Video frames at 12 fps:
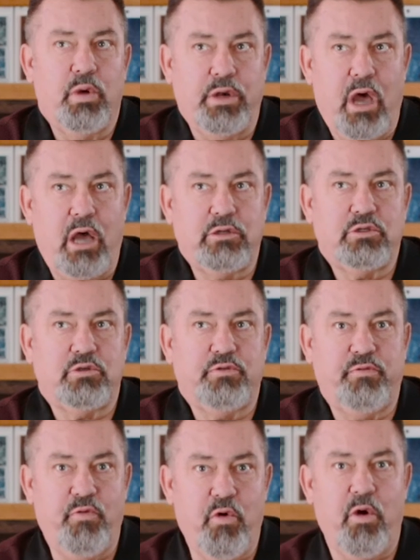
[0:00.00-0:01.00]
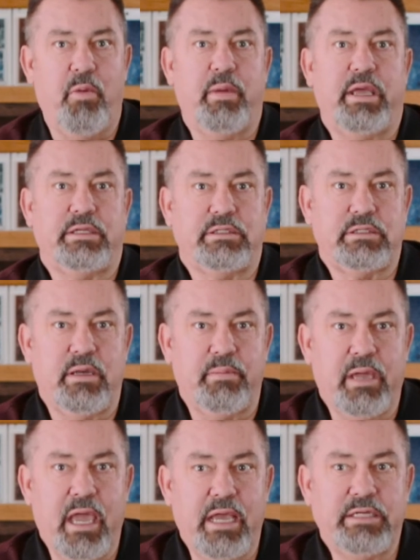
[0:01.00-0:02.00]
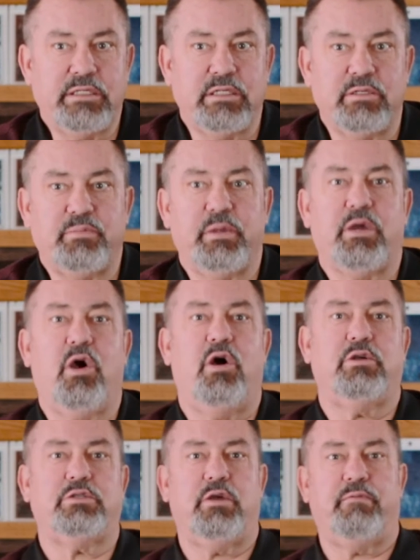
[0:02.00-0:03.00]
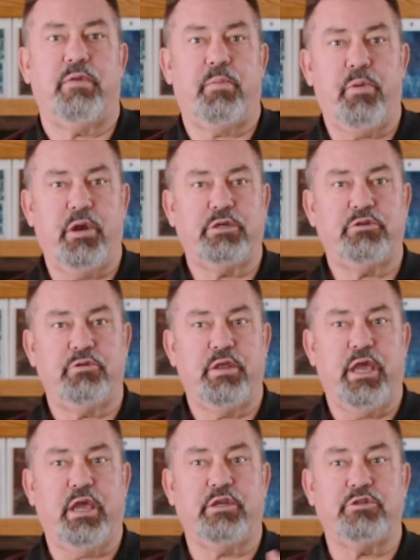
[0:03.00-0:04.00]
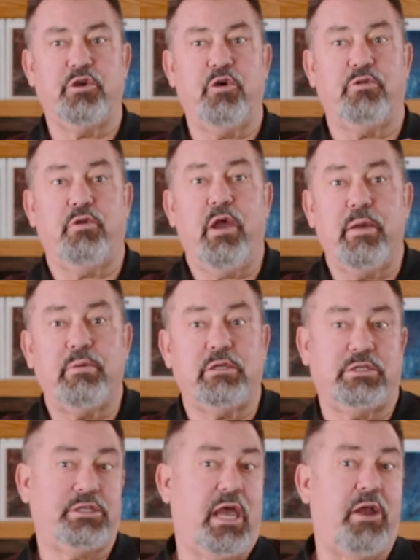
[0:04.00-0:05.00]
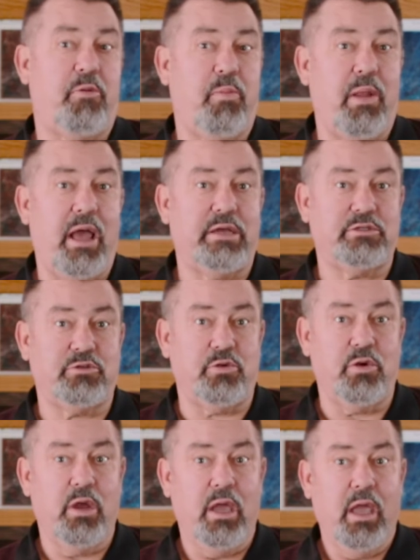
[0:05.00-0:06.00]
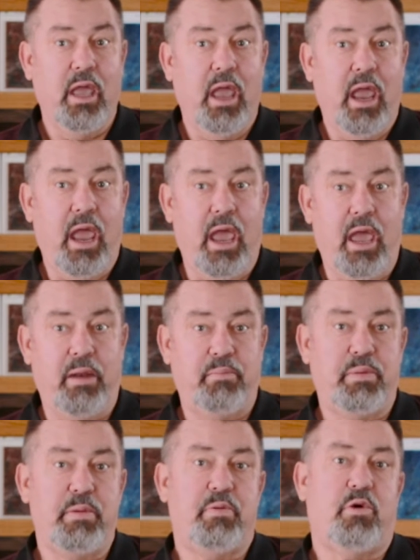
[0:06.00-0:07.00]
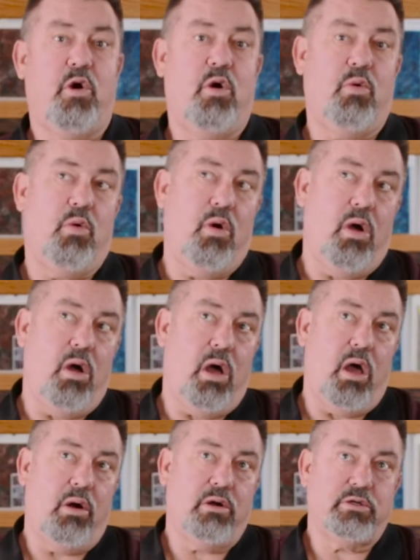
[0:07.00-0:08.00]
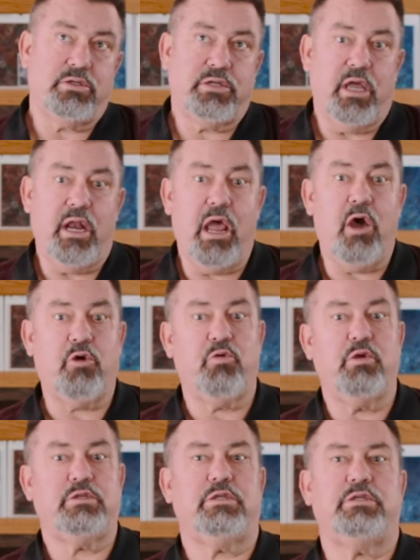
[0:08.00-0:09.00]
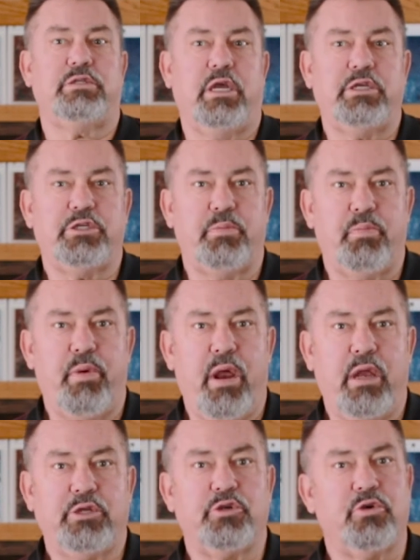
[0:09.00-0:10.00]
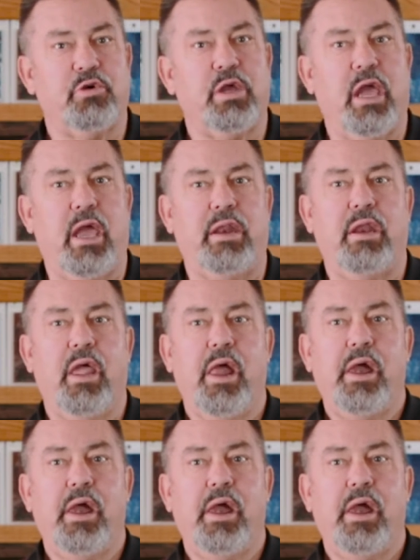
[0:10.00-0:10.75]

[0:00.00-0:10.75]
when nodules form, in some cases, because of the pressure they exert, they're able to shatter plaster. And people go, well, I don't understand how crystallization pressure can